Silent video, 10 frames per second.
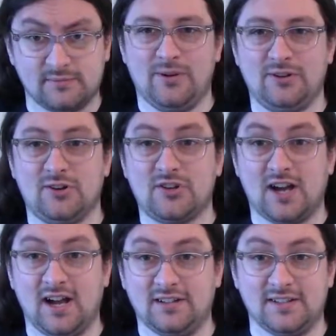When you're a
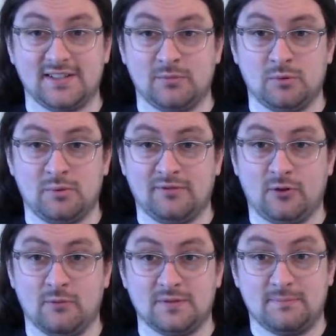child and someone
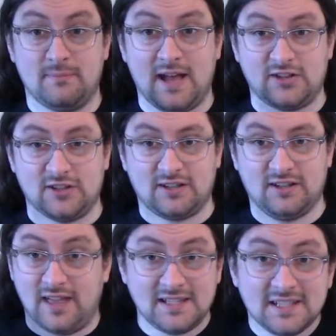performs magic,
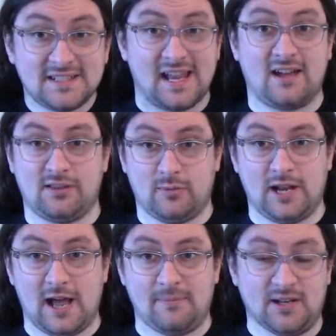that's exactly what
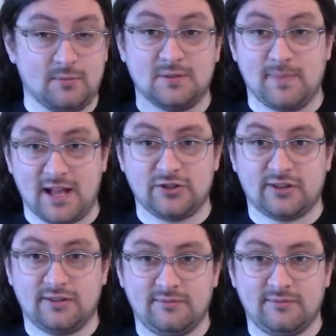happened. It was magic.